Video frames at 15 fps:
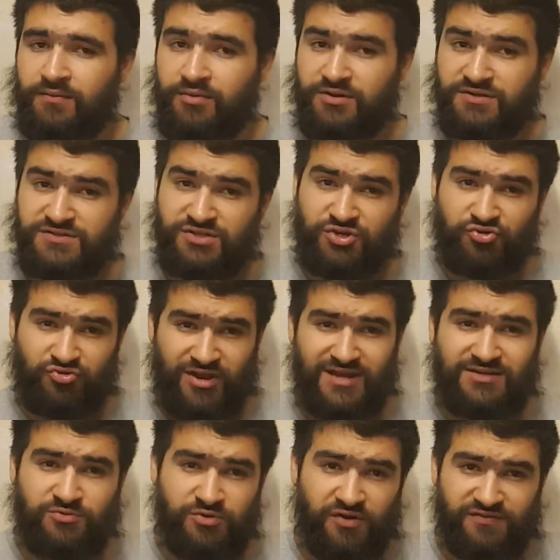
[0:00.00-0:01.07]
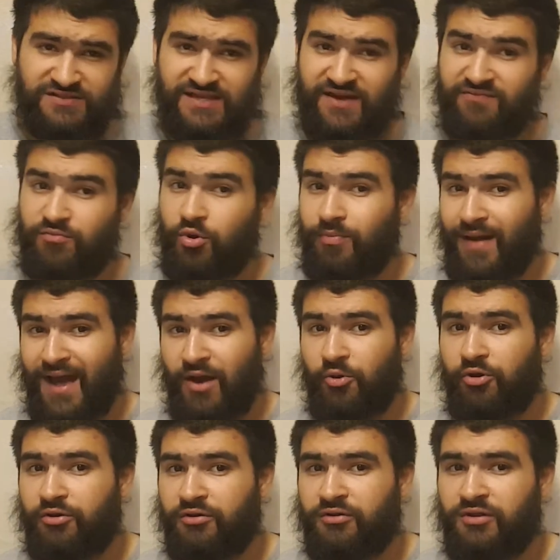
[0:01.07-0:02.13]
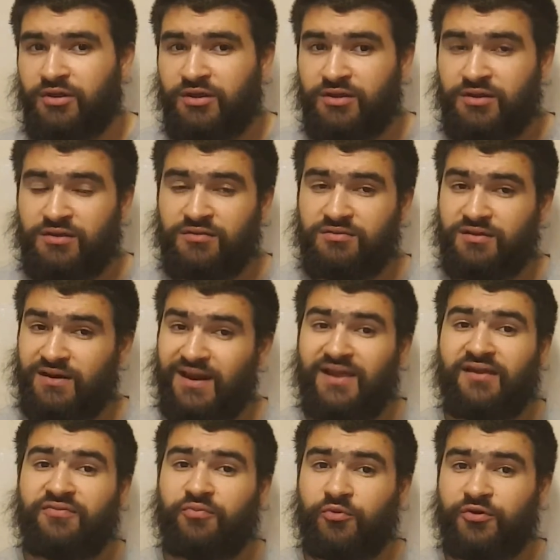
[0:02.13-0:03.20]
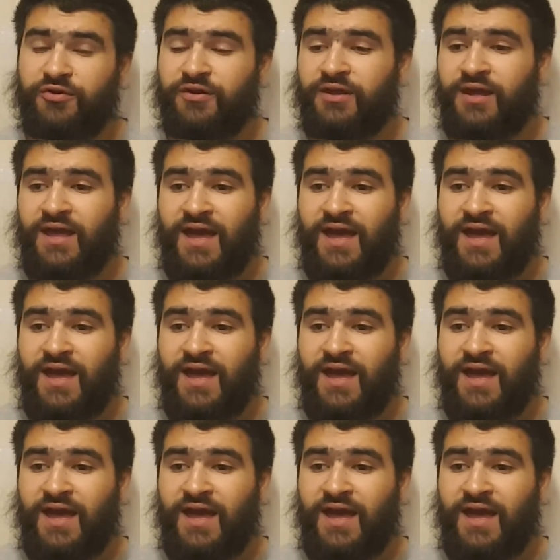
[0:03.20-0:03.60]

Because the creator would obviously have more power than Lilith would,